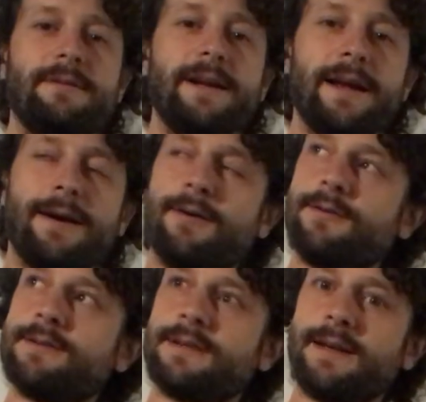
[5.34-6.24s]

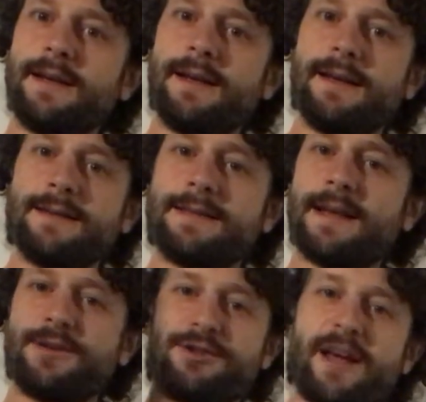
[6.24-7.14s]
videos is
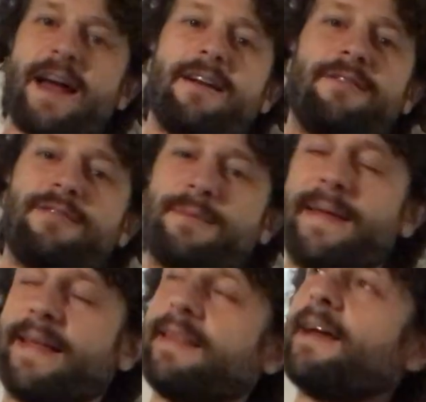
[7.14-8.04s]
that shadow from
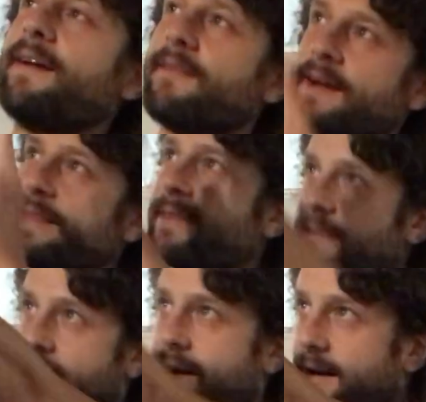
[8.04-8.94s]
that light right
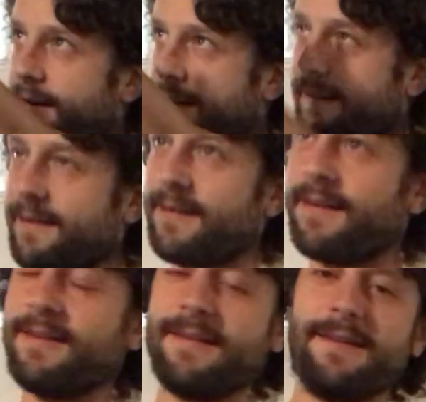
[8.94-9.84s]
there.
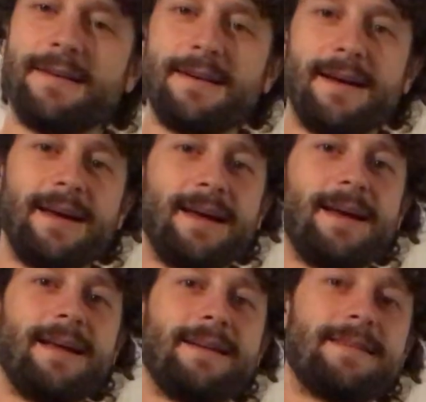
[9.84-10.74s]

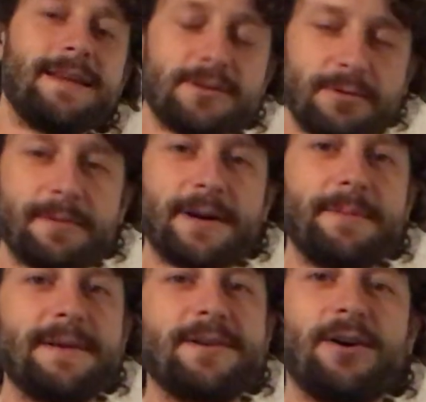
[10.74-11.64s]
And that's what we're going
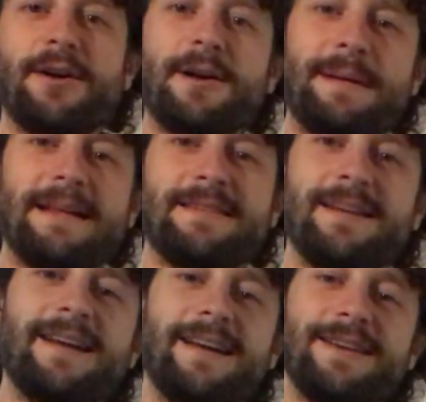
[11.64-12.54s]
to be talking about
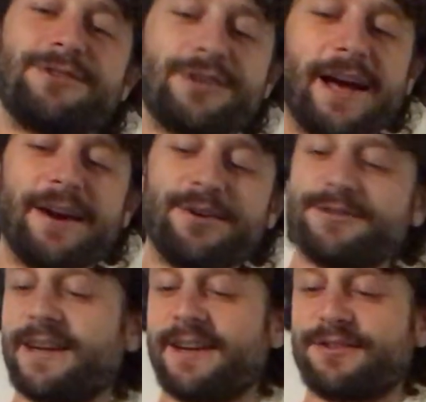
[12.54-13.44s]
today, is
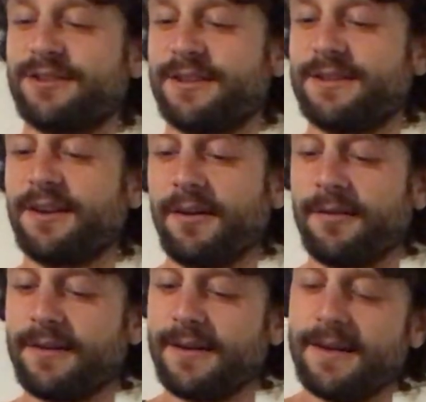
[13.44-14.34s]
shadows actually. So
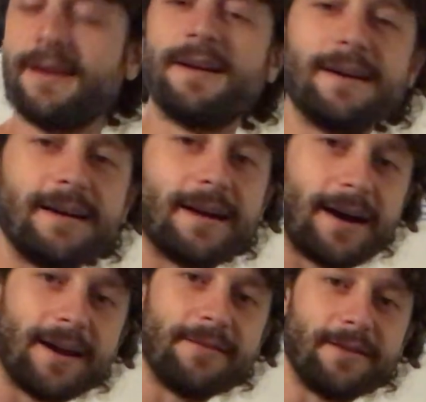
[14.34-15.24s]
it's
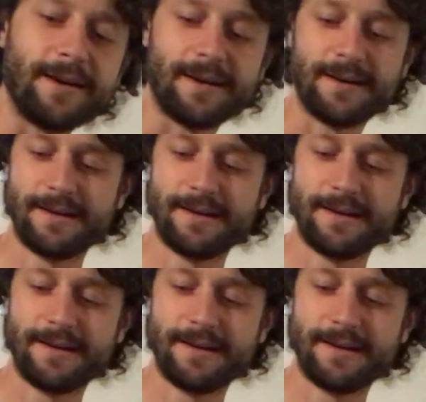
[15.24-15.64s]
kind of a